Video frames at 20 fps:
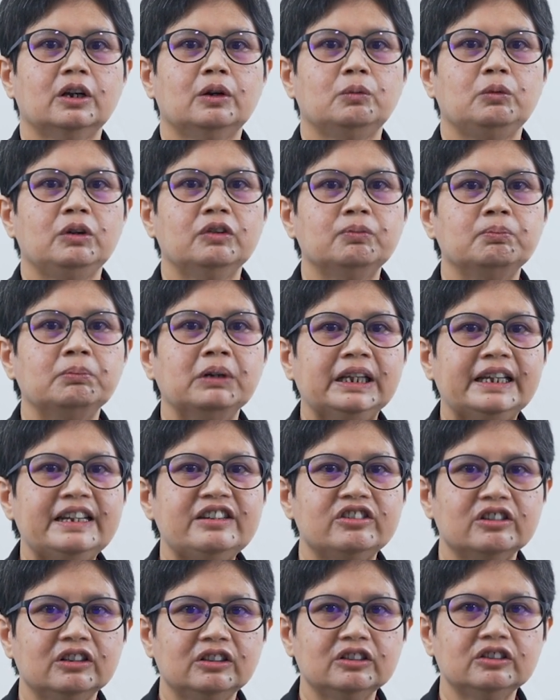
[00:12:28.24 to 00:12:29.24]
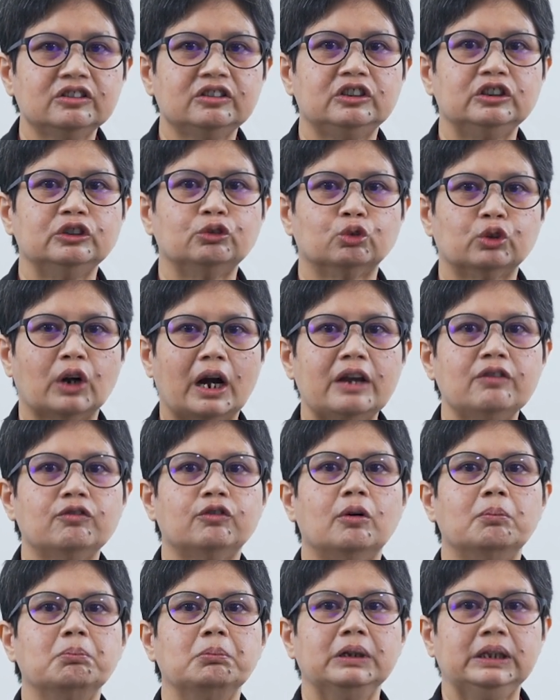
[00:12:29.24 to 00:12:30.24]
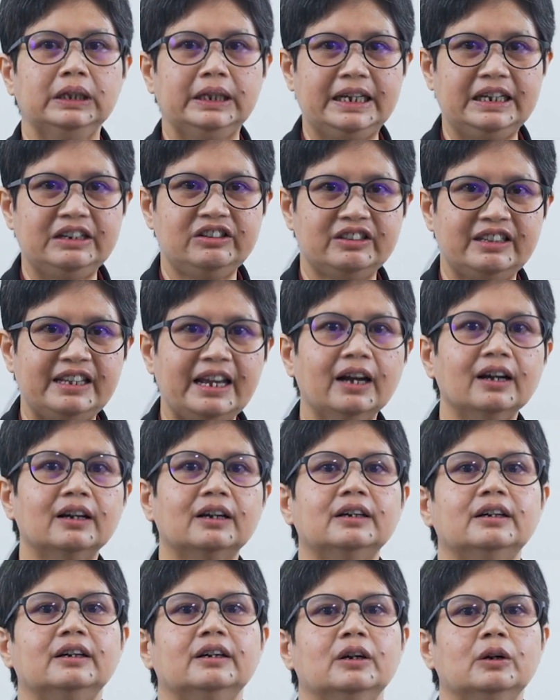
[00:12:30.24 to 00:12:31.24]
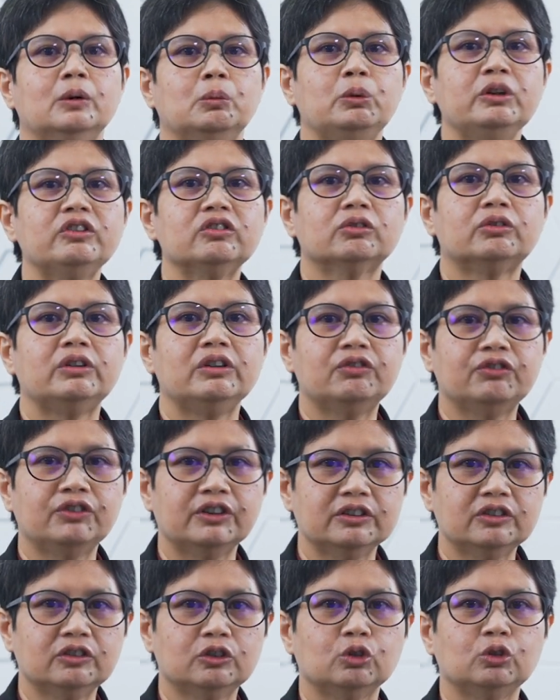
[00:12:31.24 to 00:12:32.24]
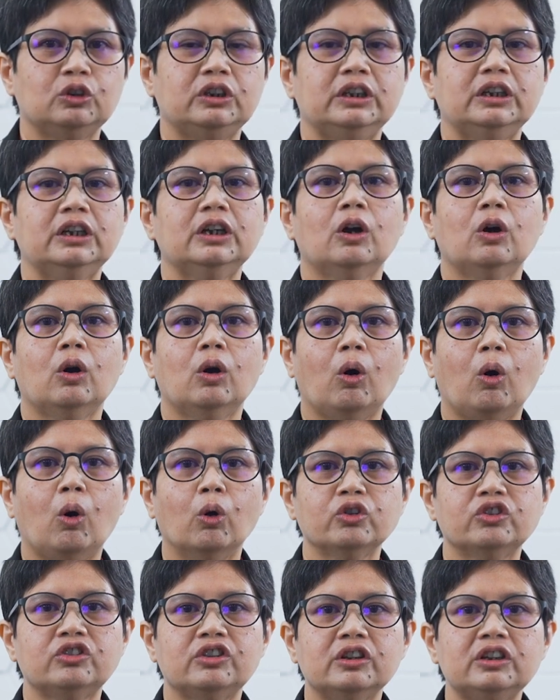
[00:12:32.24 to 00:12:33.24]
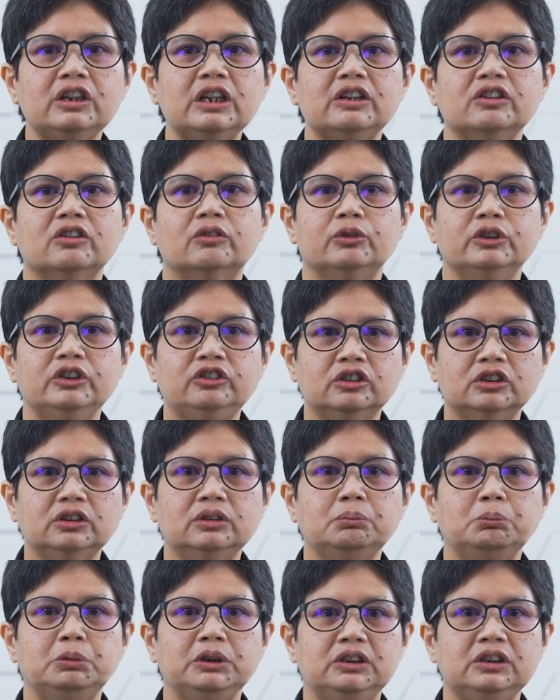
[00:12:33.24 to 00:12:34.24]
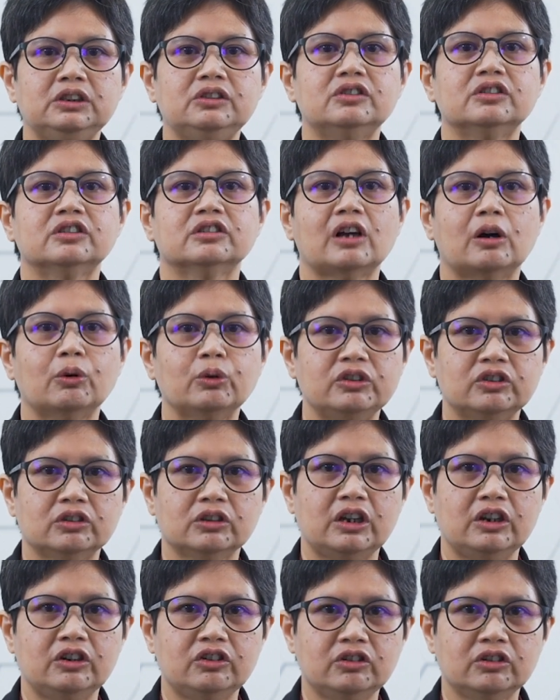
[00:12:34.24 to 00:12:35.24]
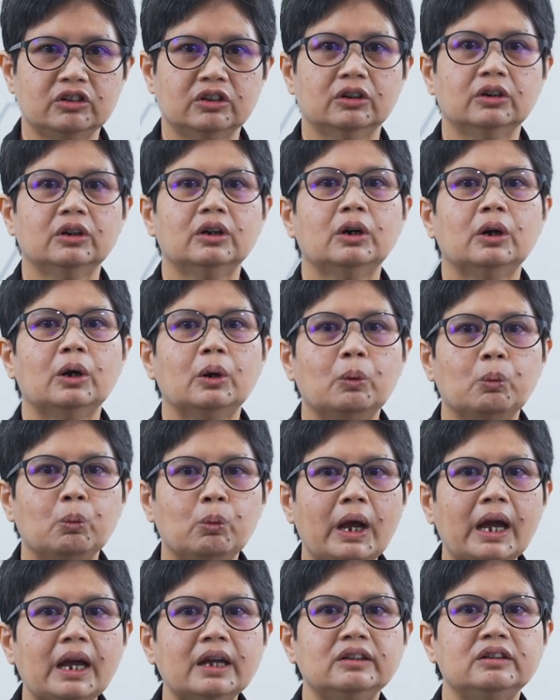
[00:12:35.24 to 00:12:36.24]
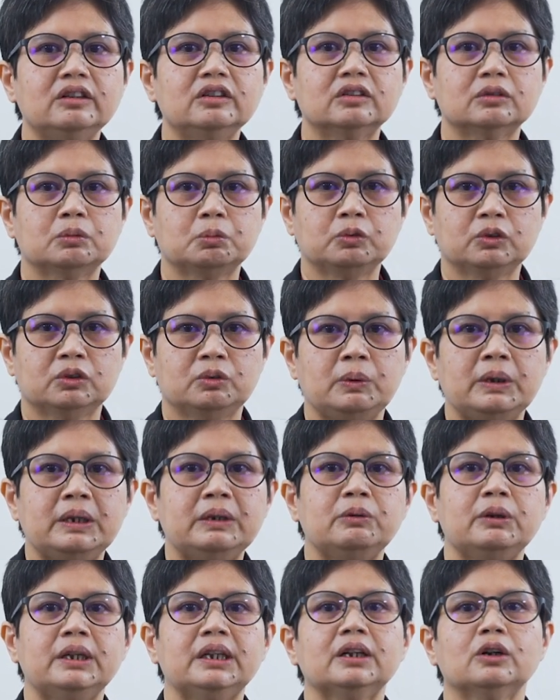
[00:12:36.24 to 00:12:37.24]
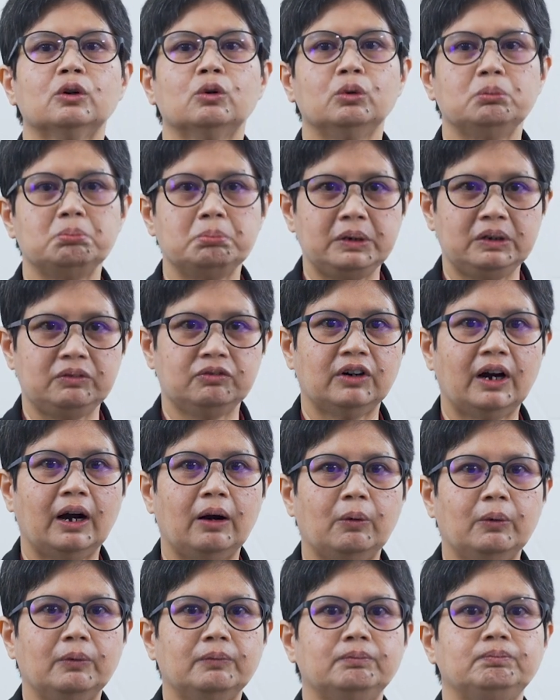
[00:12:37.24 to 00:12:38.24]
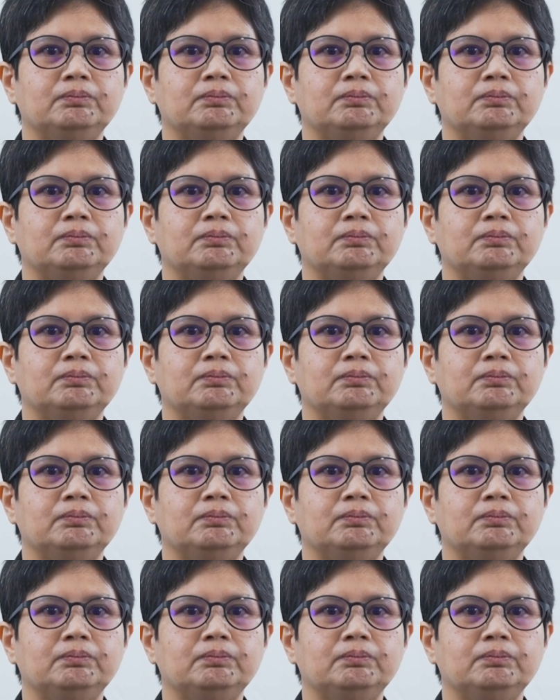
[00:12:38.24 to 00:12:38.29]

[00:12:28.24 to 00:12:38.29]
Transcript: with malaysianus derived from Malaysia, which refers to the oceanic region between Southeast Asia where this seaweed could be found.